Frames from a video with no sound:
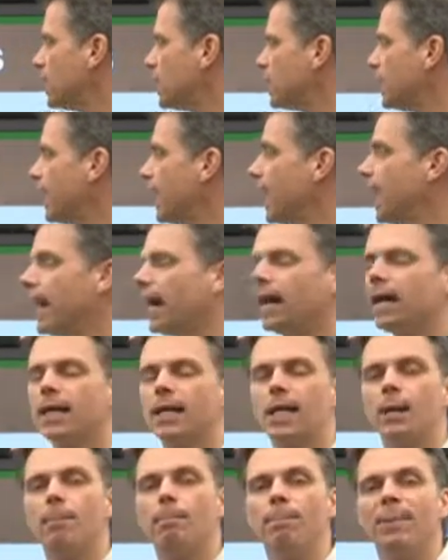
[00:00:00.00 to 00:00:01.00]
Yeah,
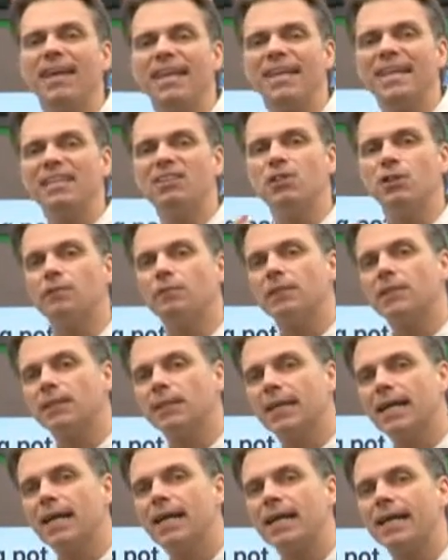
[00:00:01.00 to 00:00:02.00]
many
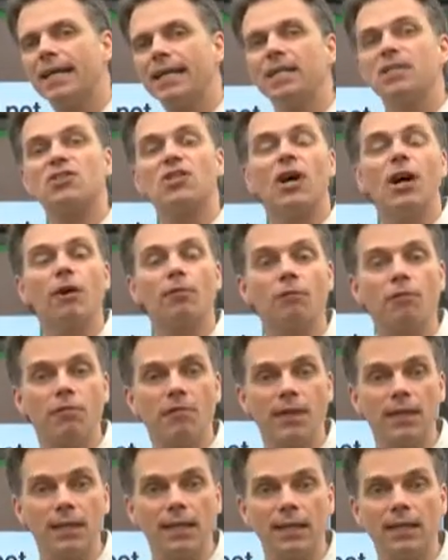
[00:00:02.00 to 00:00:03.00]
different kinds of
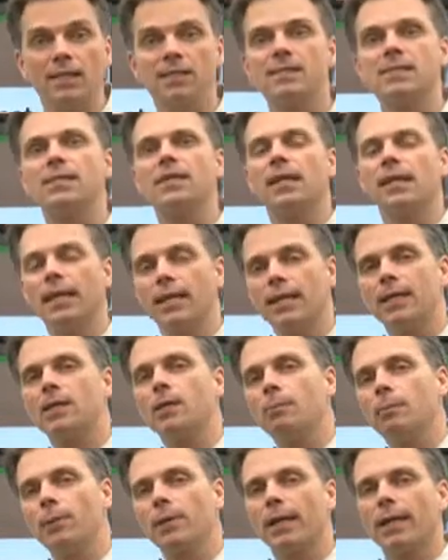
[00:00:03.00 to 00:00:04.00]
things in
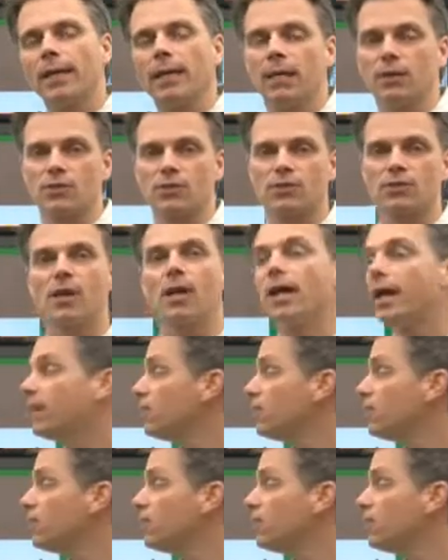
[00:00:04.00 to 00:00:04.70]
a place.